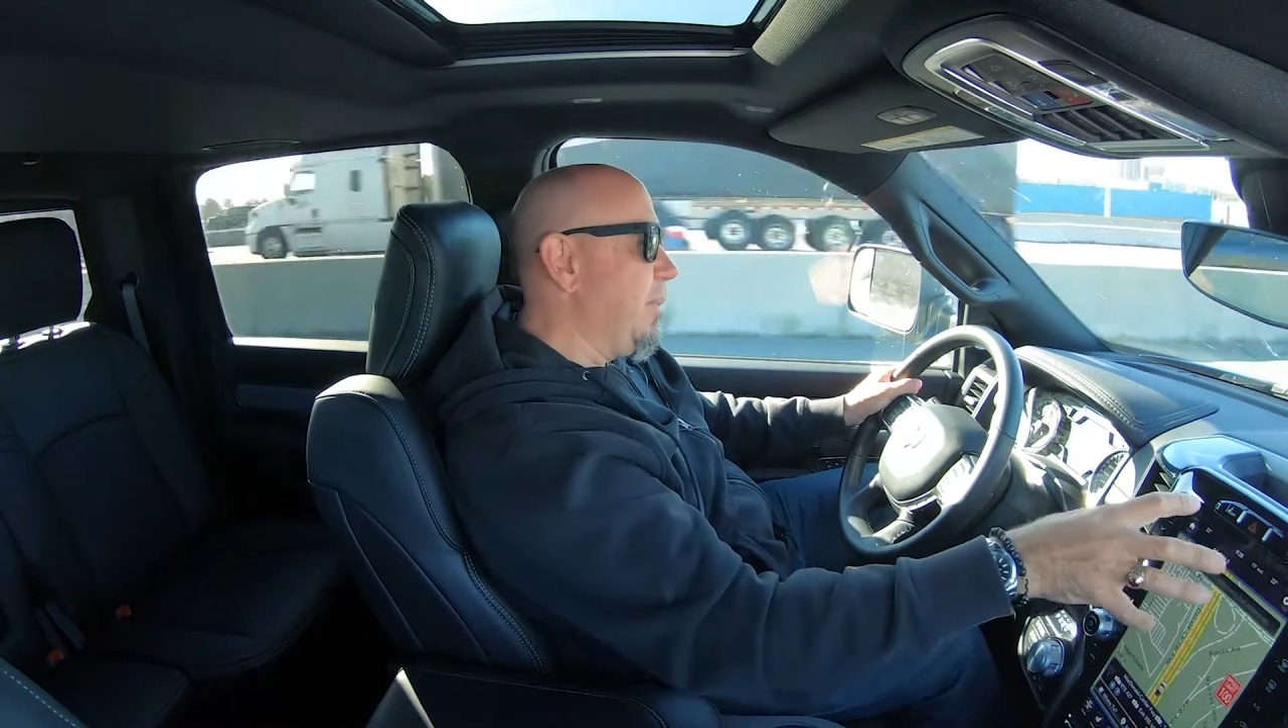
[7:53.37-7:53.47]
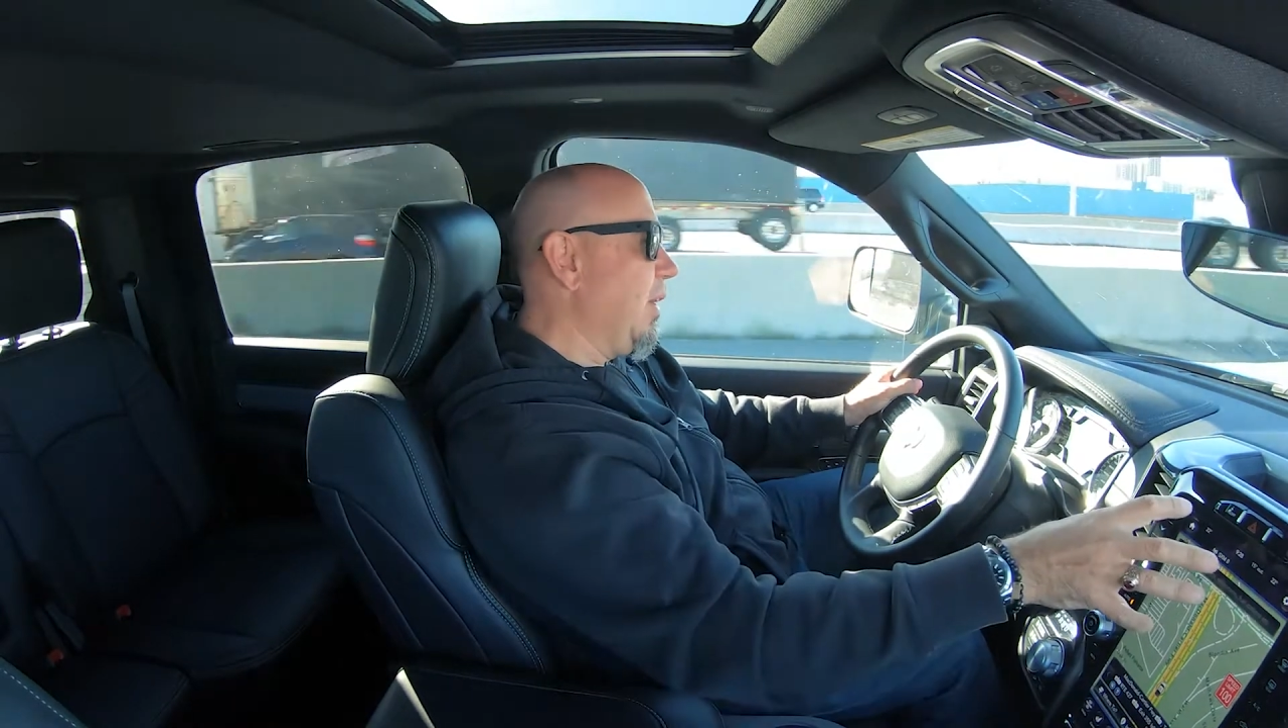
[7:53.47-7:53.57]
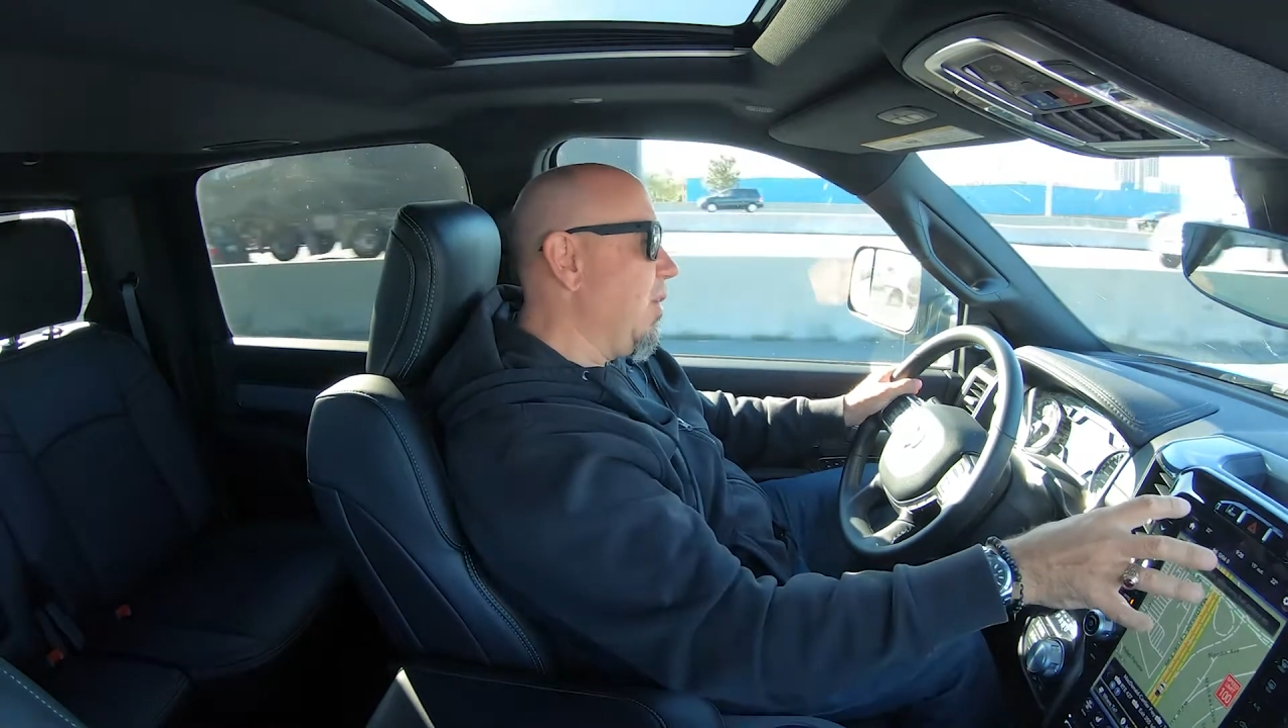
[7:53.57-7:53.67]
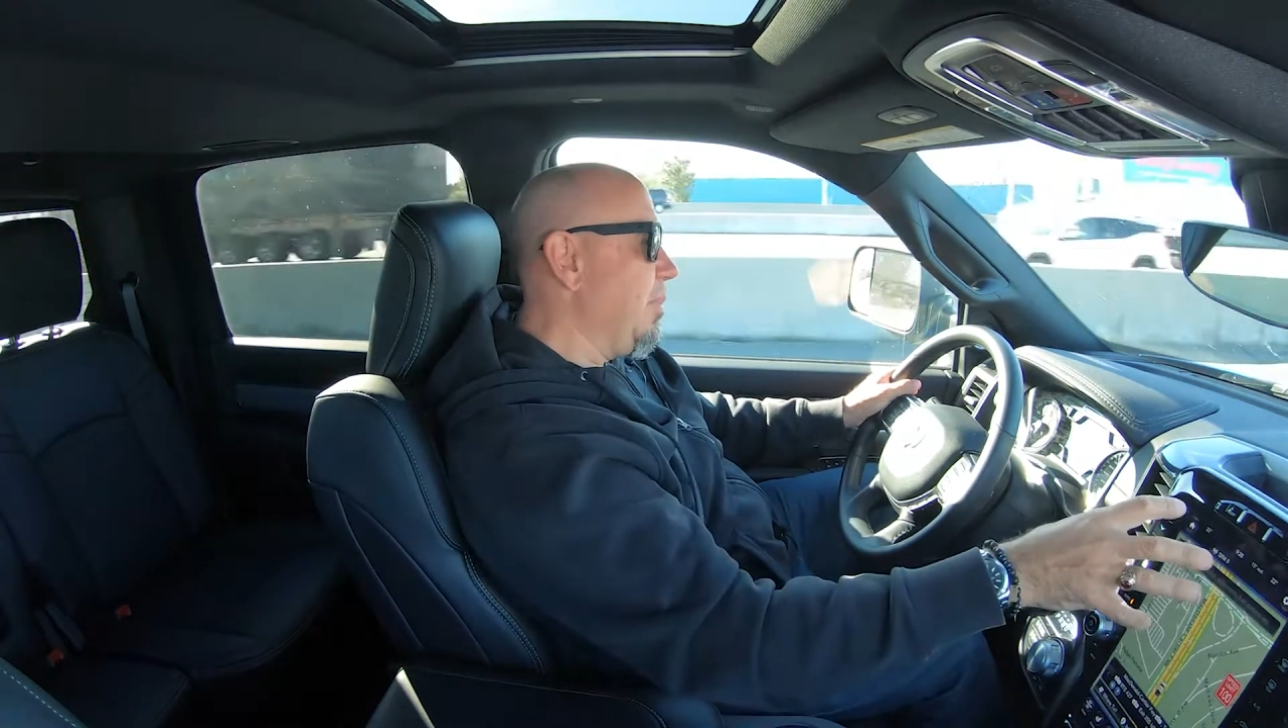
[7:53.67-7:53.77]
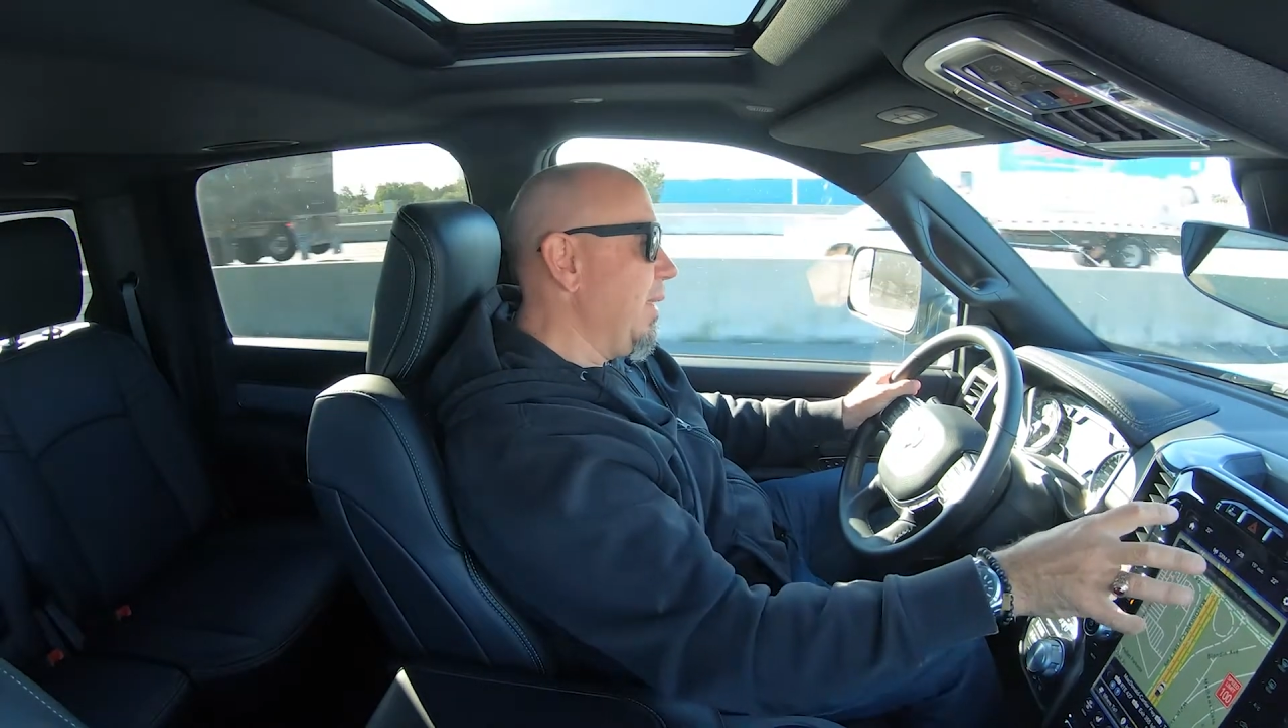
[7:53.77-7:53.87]
my
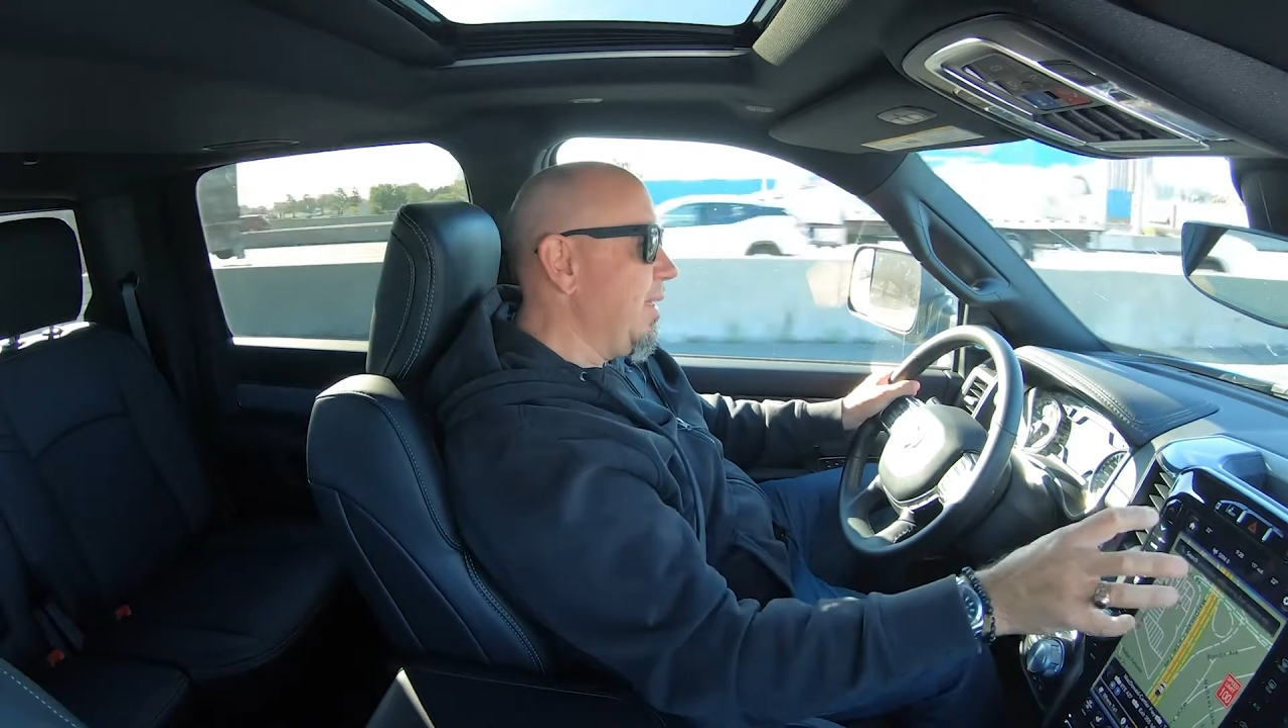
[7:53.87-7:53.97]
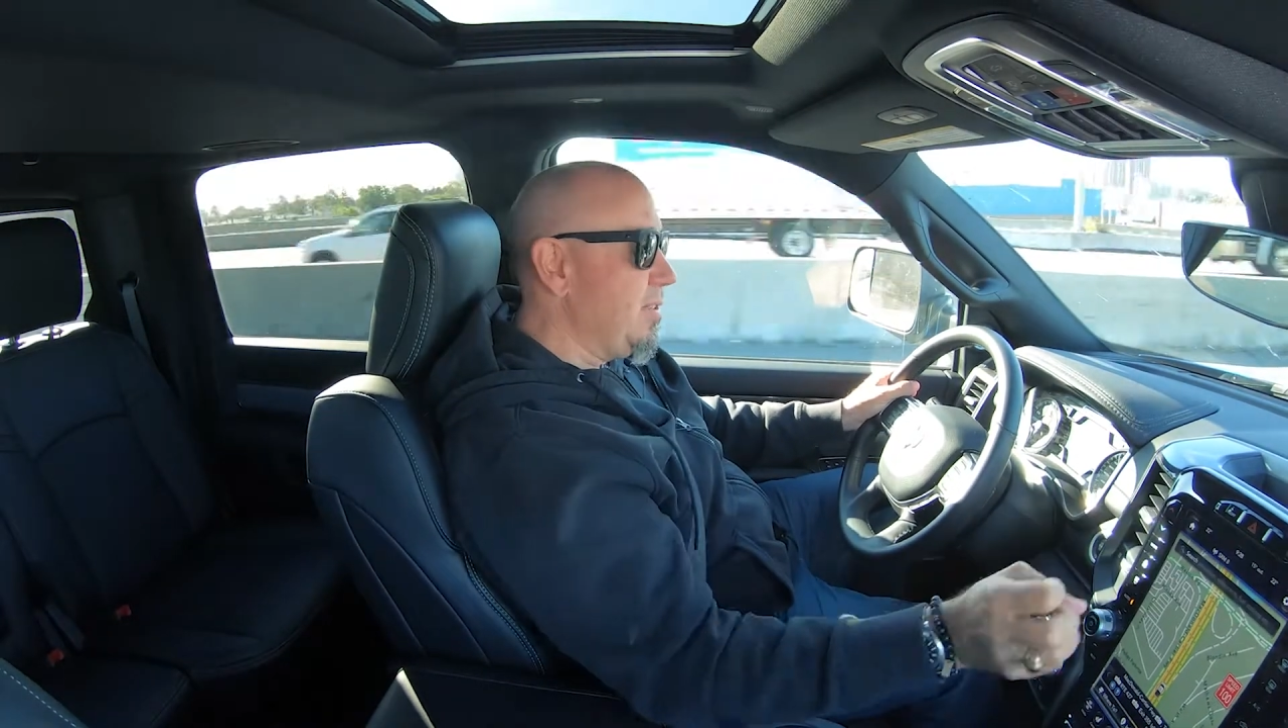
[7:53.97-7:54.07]
CarPlay